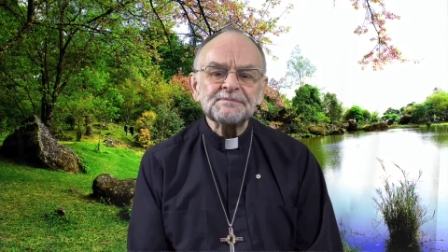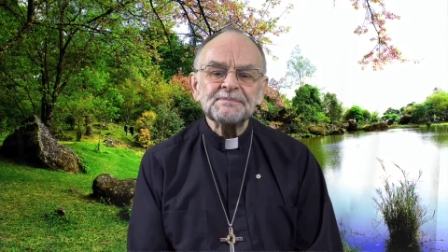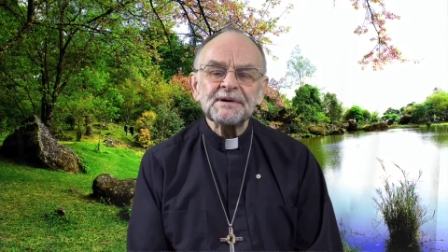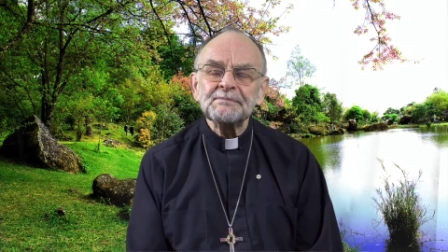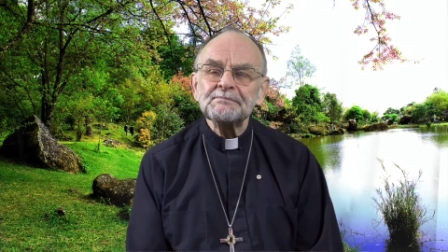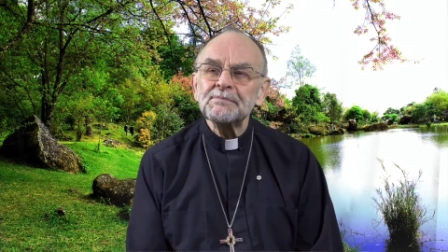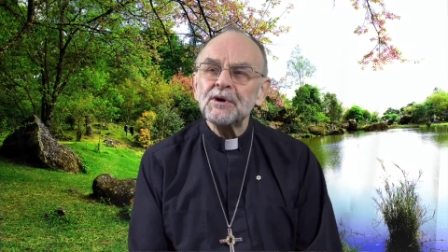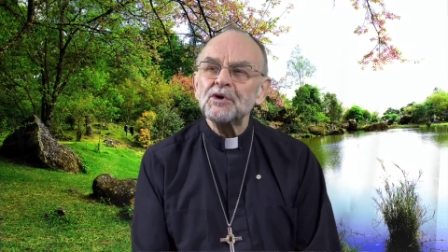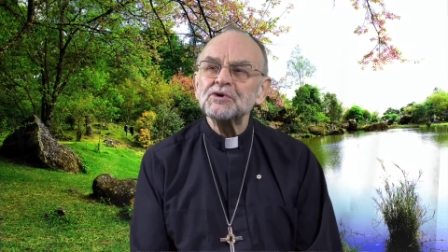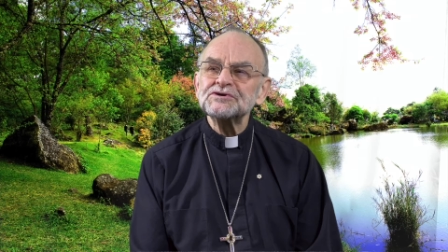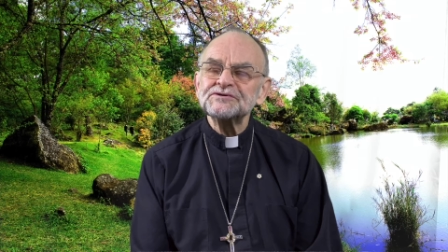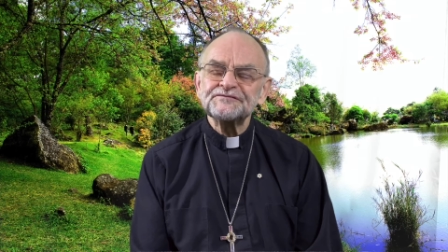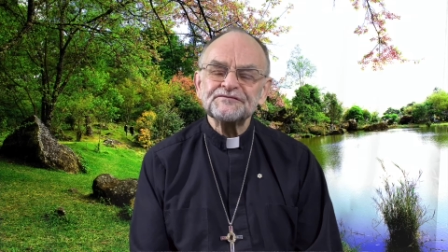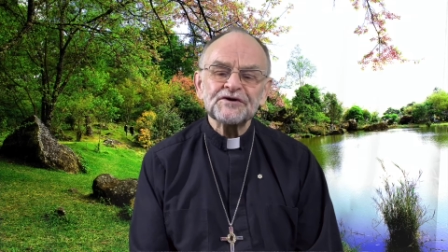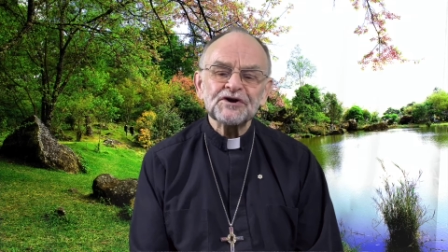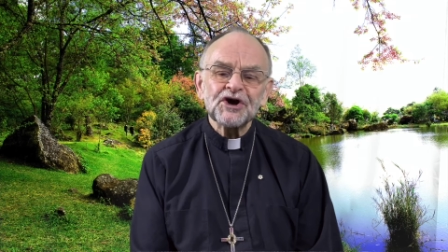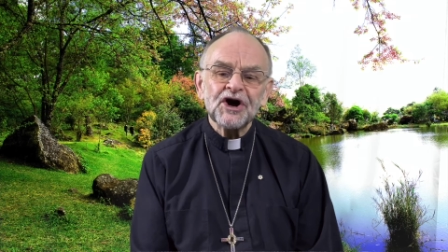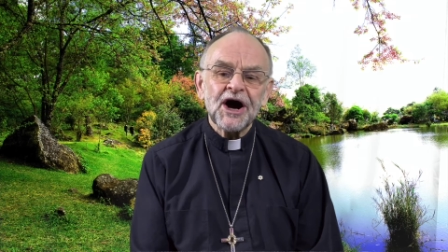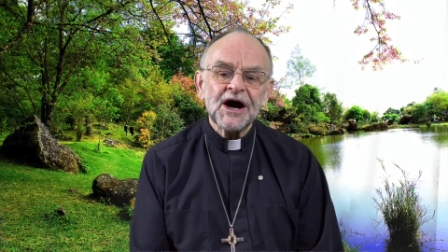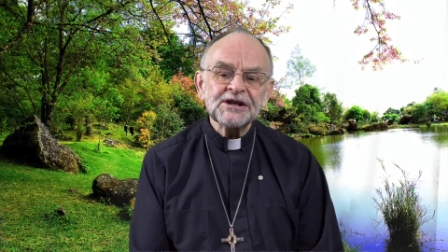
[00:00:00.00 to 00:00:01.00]
but most
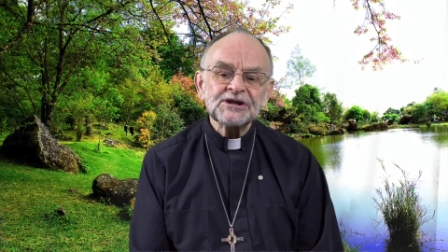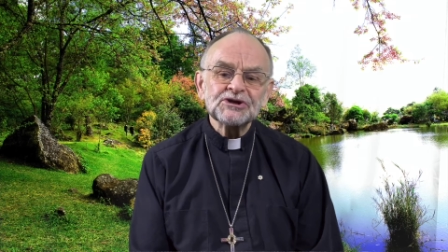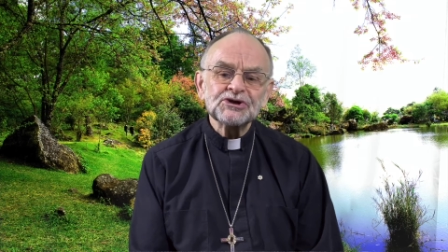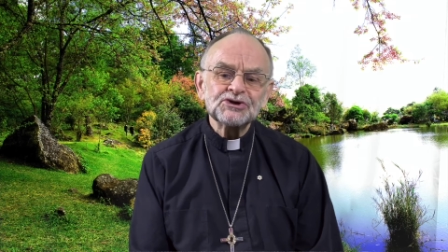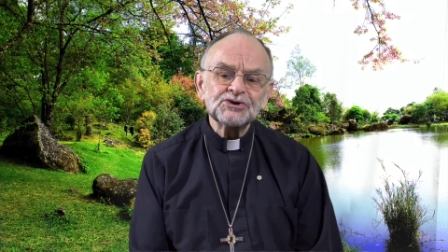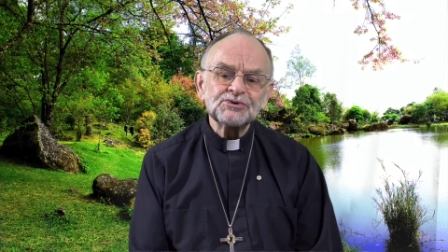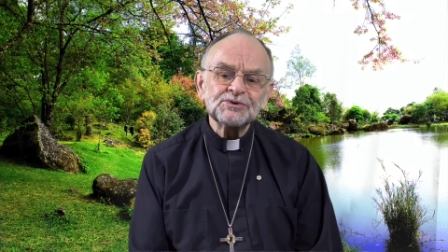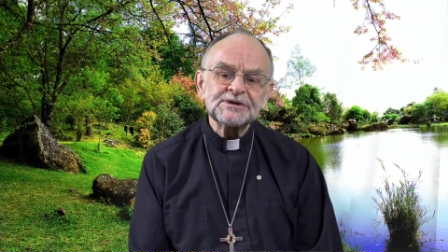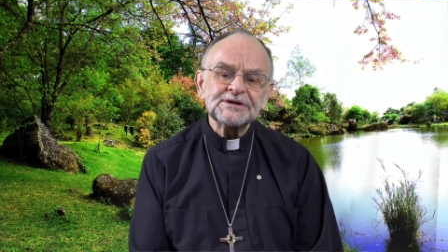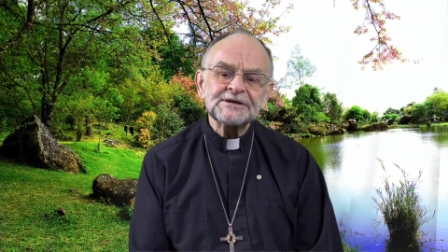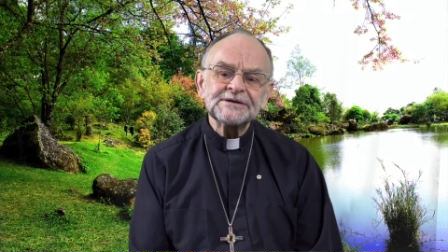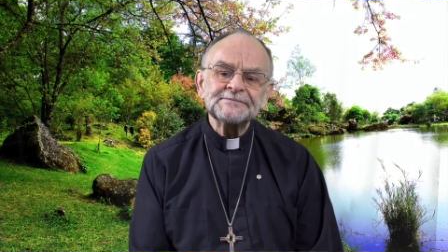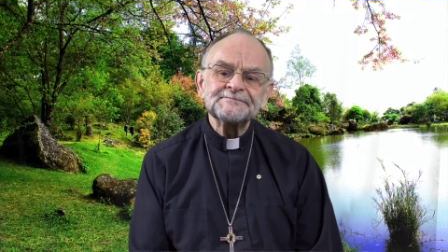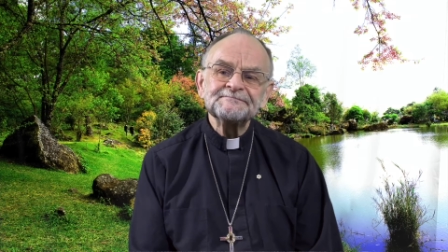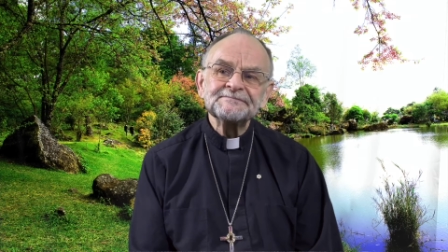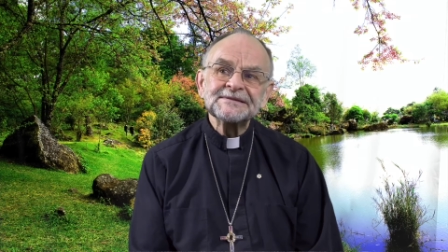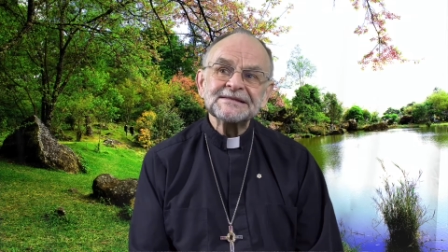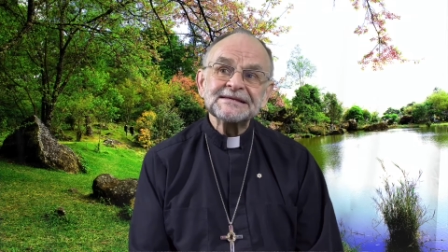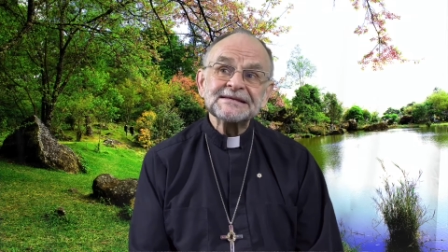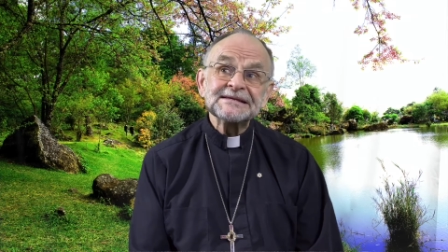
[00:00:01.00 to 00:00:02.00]
forgotten duty
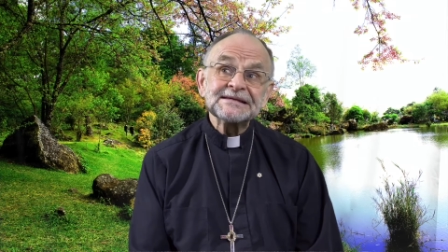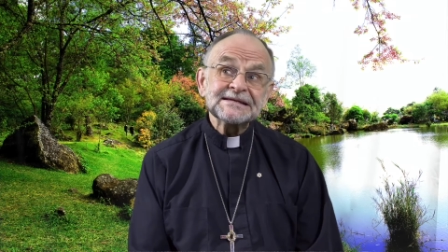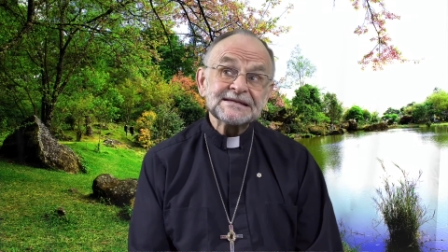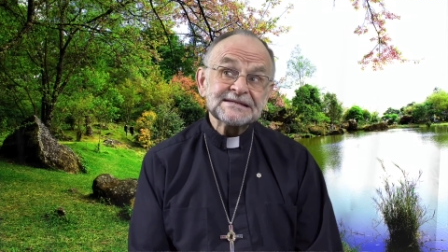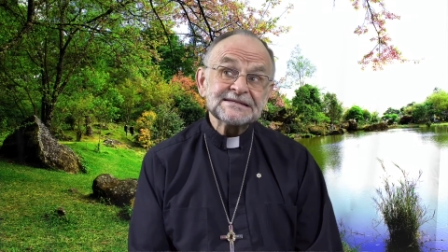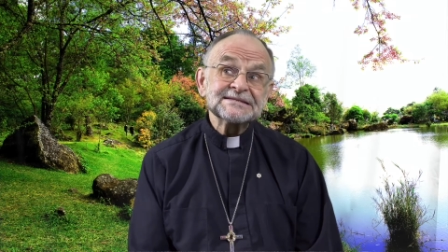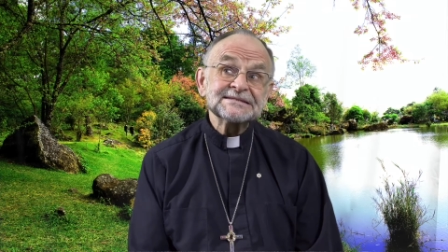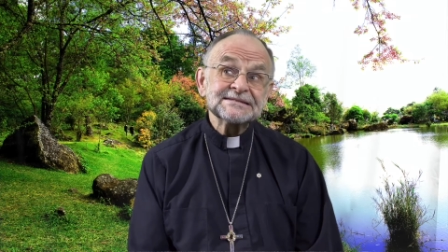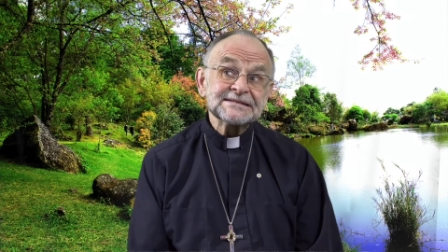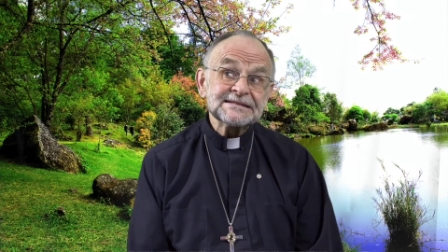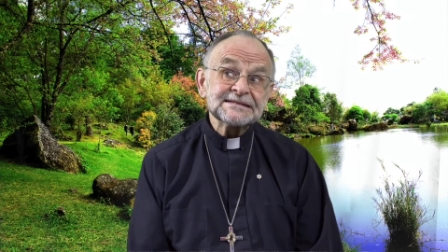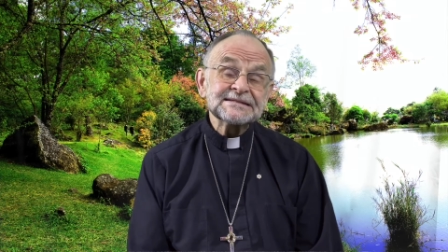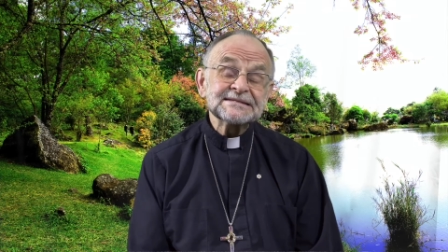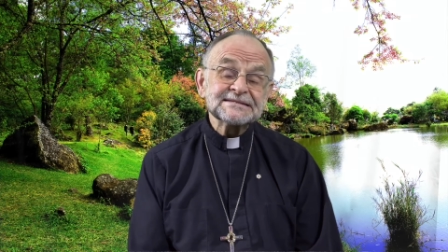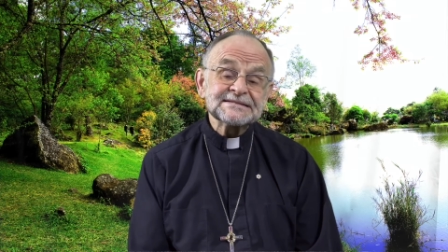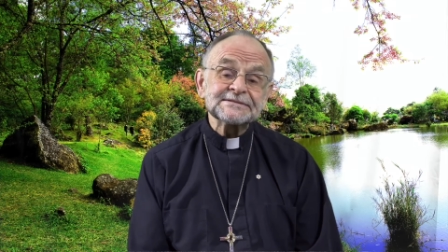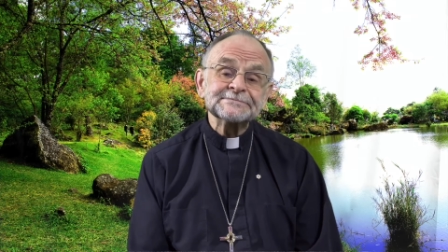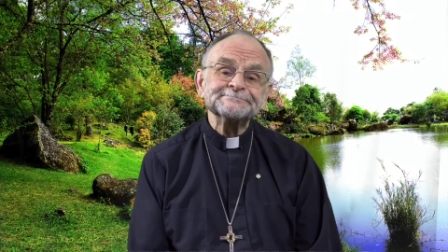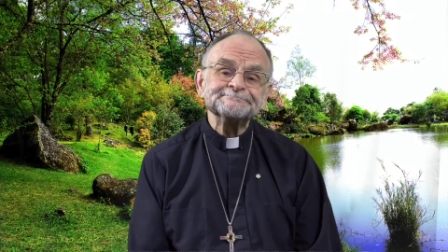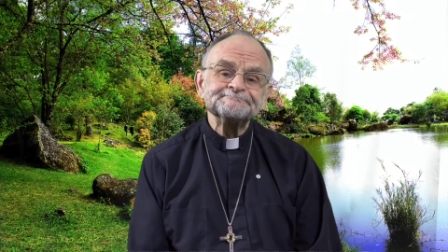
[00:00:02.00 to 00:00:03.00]
is to
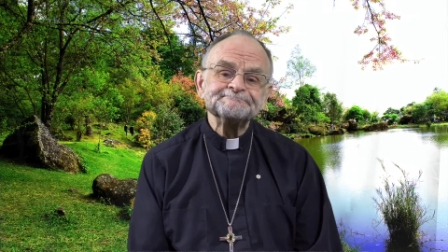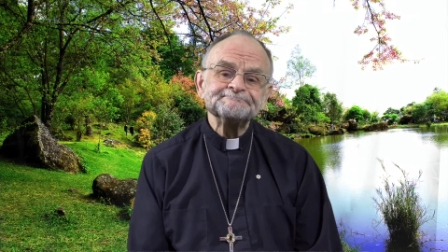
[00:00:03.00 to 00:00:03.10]
listen.